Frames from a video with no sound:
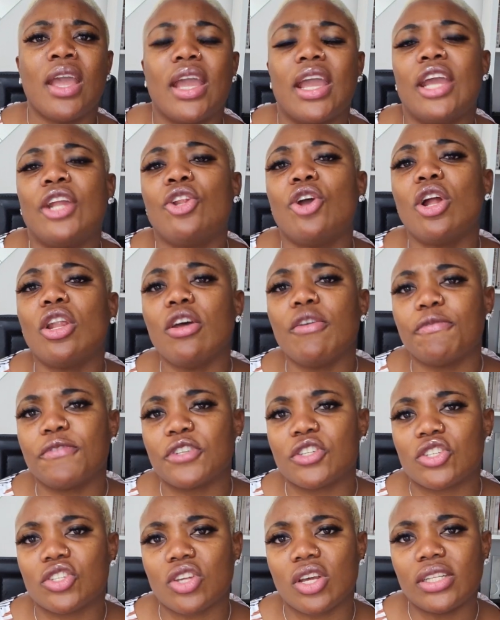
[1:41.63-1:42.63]
And all of a
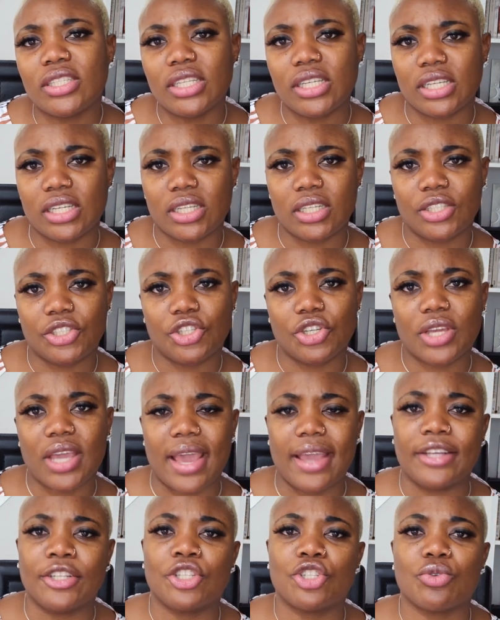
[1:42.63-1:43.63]
sudden, you
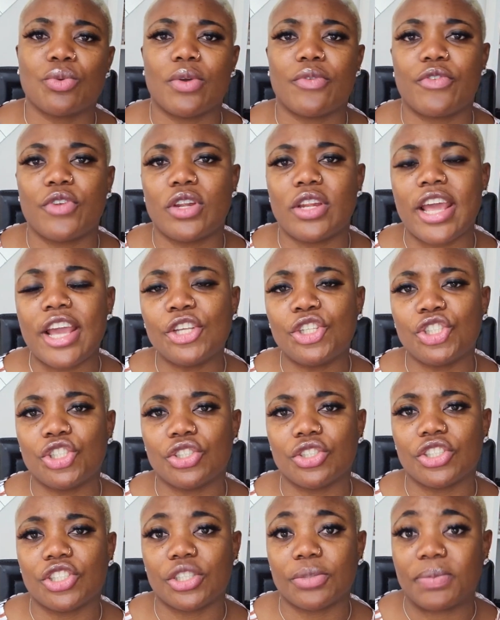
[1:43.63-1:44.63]
get into a
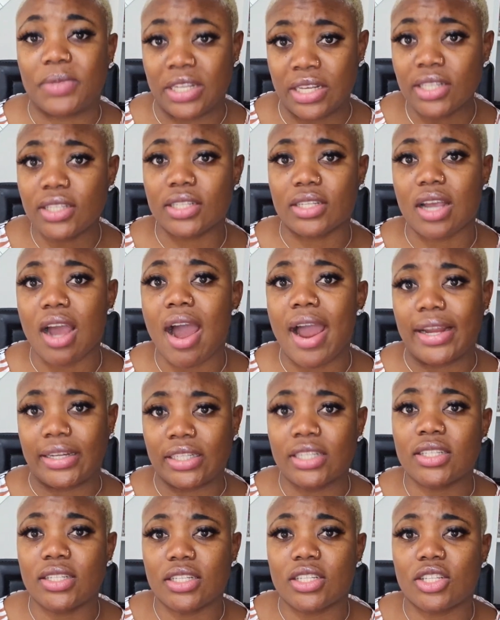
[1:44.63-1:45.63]
relationship. This guy,
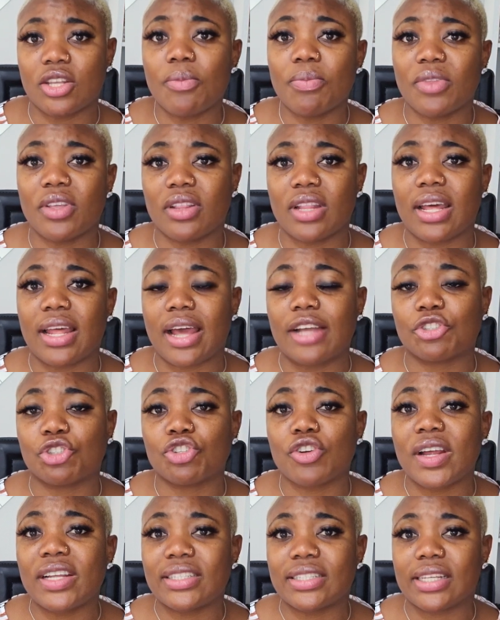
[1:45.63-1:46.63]
this is something that
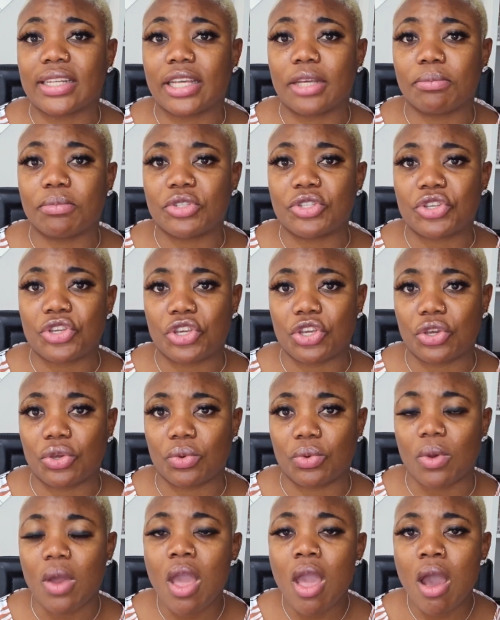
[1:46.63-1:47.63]
attracted him to
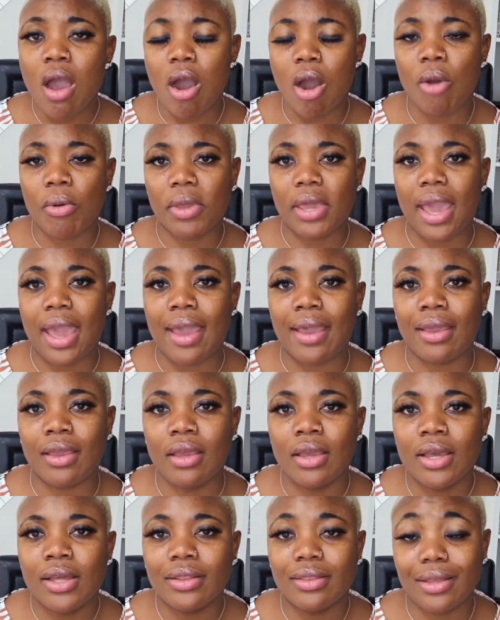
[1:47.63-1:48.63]
you, okay?
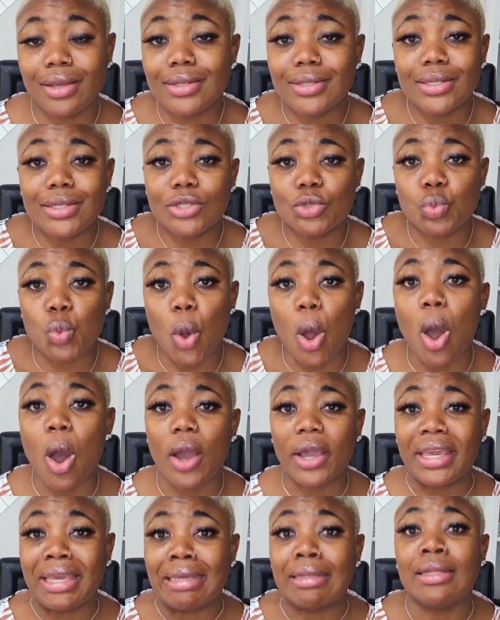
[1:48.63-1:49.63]
This is
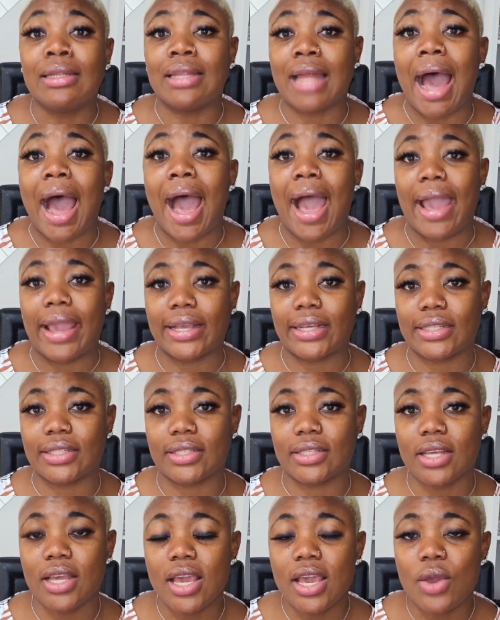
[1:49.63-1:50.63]
what he
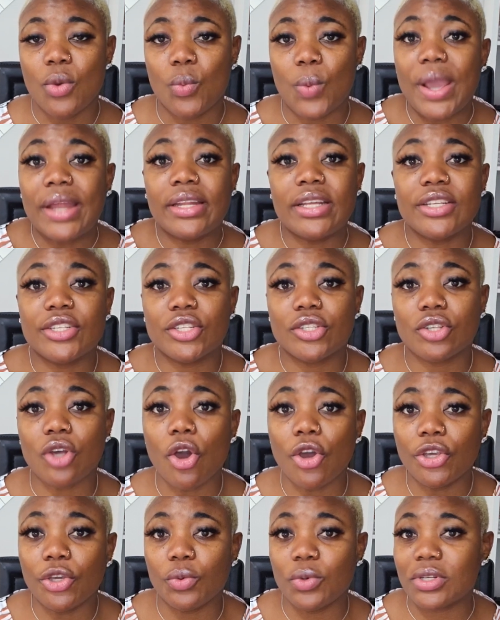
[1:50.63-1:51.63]
likes. When he
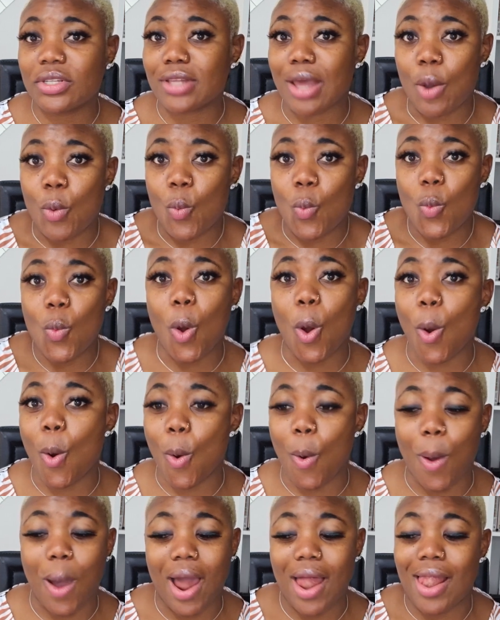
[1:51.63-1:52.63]
saw you, he was like,
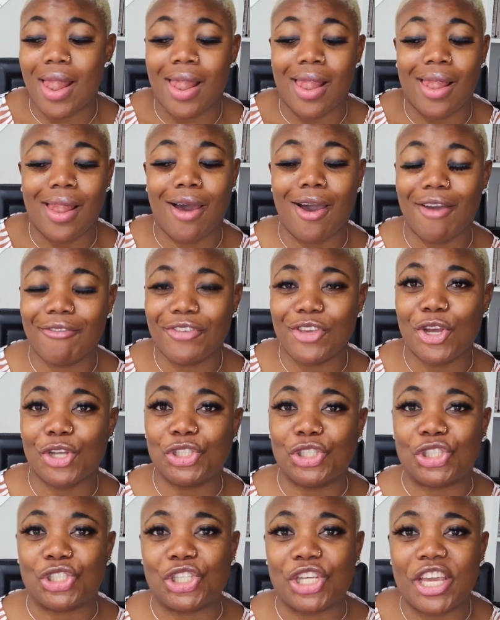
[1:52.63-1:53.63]
whoa, I love your
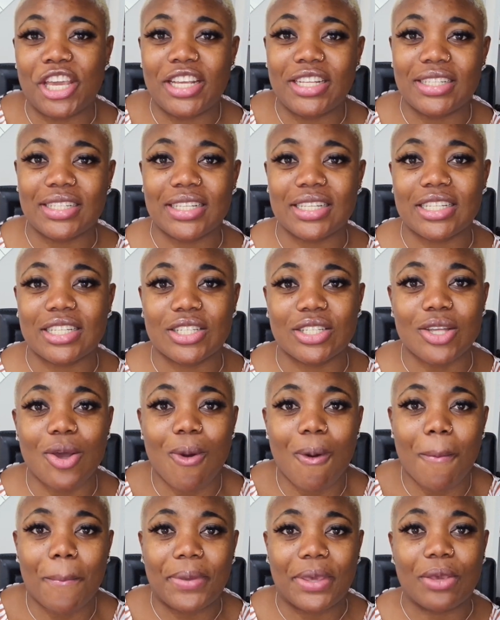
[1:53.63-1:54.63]
jeans. It's
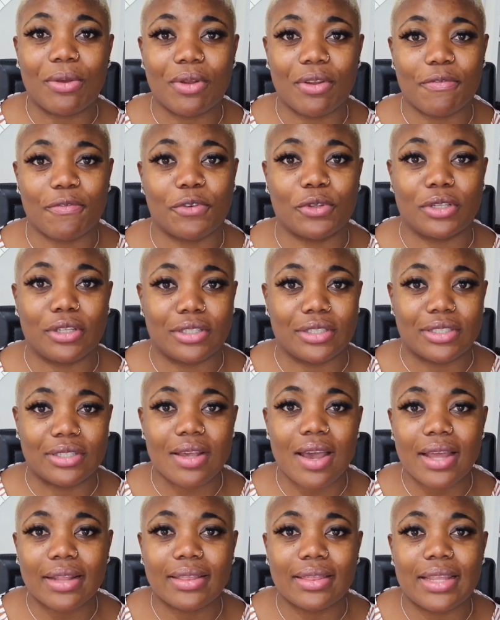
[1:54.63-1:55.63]
so beautiful, the
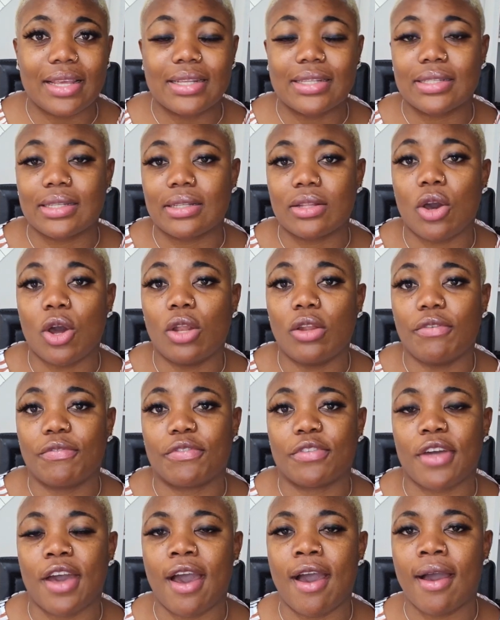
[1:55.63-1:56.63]
tightness and all
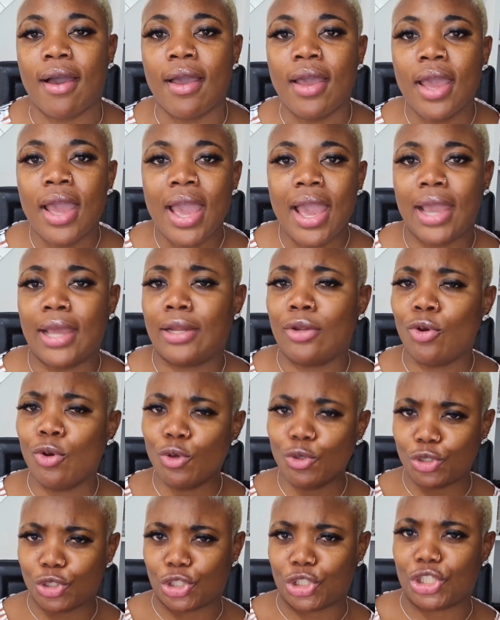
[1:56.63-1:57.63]
of that. And
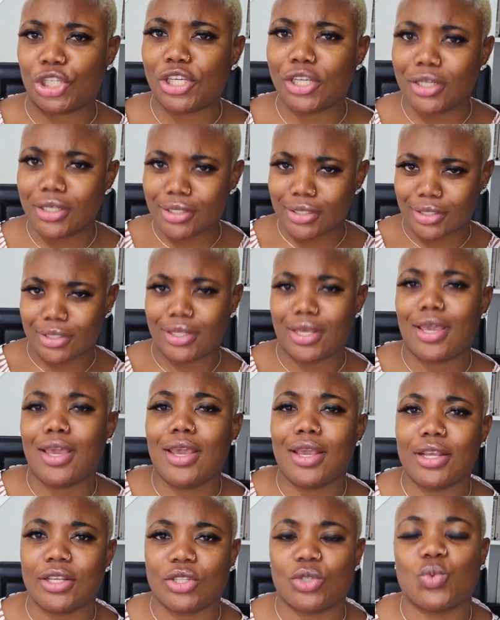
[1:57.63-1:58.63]
oh, geez,
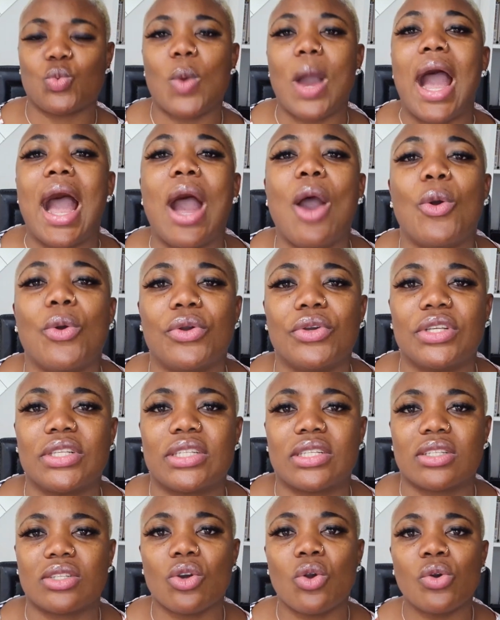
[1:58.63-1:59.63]
this, wow,
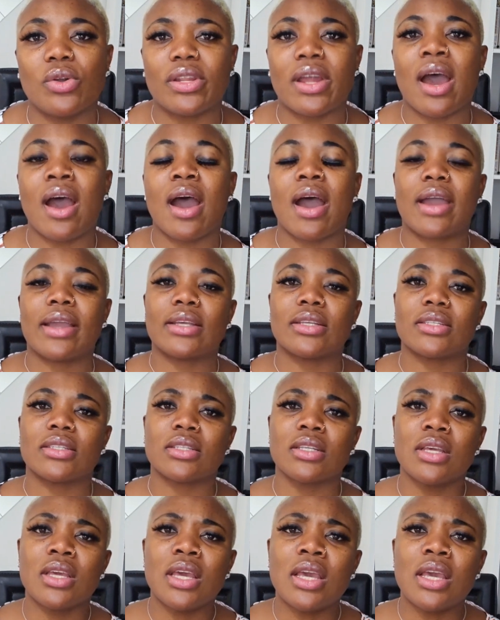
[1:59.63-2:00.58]
it's so nice.